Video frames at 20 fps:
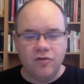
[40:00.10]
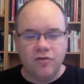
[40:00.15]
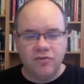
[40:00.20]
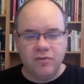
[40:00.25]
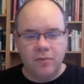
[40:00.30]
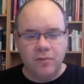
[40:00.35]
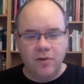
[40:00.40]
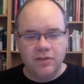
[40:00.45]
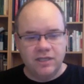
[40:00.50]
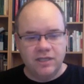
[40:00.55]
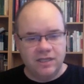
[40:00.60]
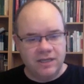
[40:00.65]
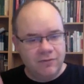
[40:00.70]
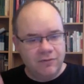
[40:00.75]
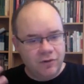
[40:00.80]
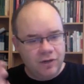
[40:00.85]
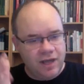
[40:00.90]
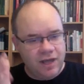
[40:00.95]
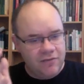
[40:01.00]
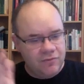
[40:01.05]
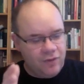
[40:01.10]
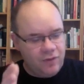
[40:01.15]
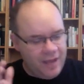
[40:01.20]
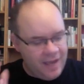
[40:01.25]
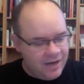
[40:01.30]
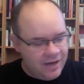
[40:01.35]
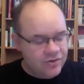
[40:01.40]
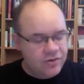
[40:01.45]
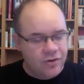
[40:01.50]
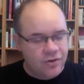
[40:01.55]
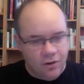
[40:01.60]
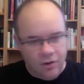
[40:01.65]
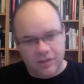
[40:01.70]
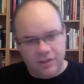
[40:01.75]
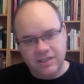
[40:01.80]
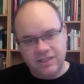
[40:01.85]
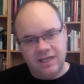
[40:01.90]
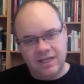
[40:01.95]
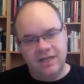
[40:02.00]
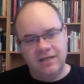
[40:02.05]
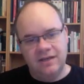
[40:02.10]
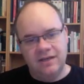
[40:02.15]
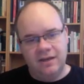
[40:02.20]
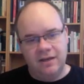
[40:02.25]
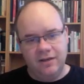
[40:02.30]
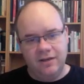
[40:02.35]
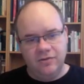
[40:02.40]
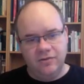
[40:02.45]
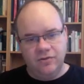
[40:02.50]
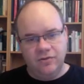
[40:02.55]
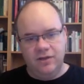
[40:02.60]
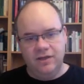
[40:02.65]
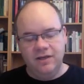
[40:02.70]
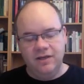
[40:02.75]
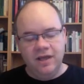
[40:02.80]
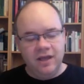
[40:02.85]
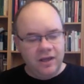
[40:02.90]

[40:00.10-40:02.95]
of the box, and they wouldn't have to enter all this data into it.